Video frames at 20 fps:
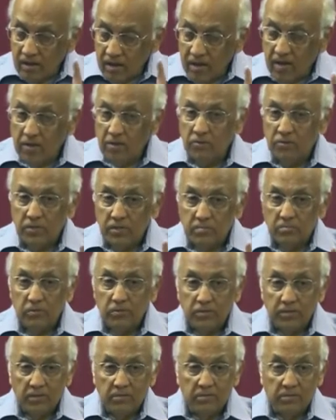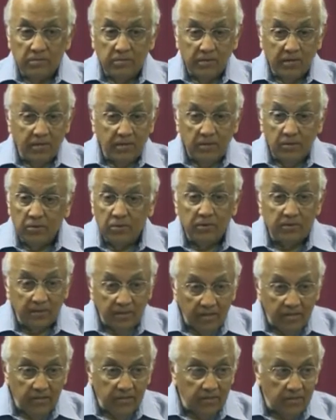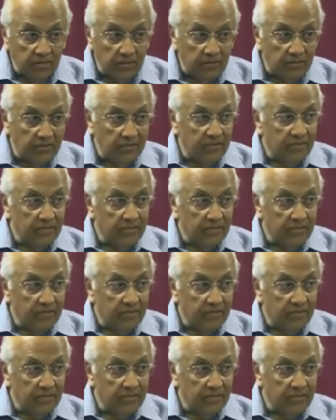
the Hindus and Muslims. But you don't think so.